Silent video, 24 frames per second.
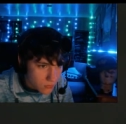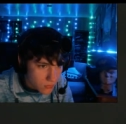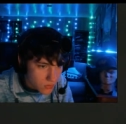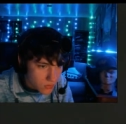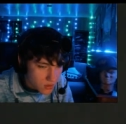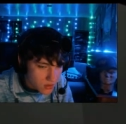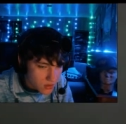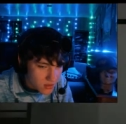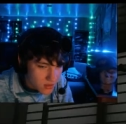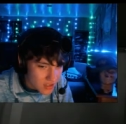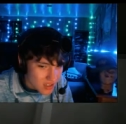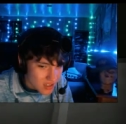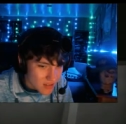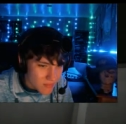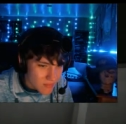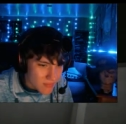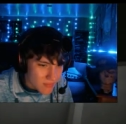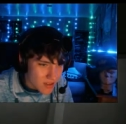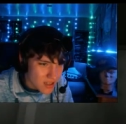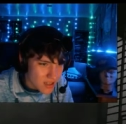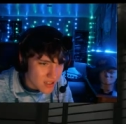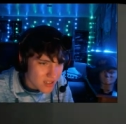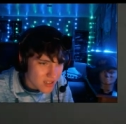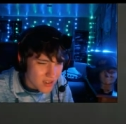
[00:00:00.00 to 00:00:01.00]

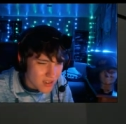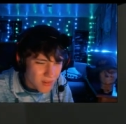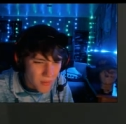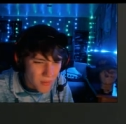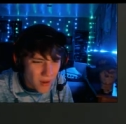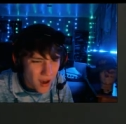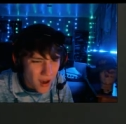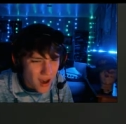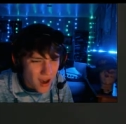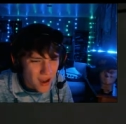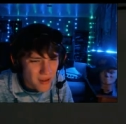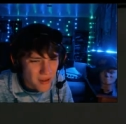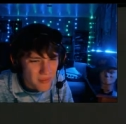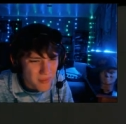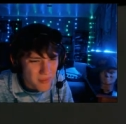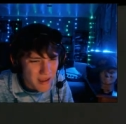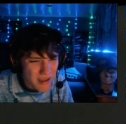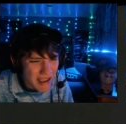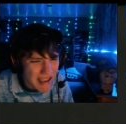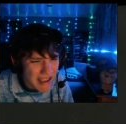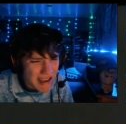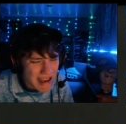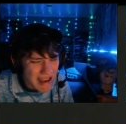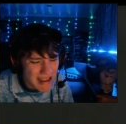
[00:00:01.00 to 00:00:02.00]
Timmy, come on,
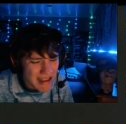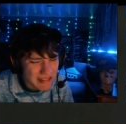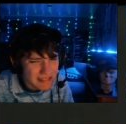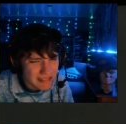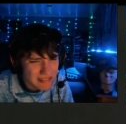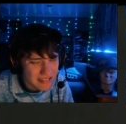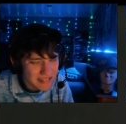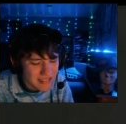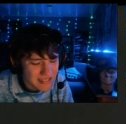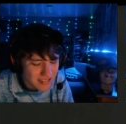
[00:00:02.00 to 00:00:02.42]
man.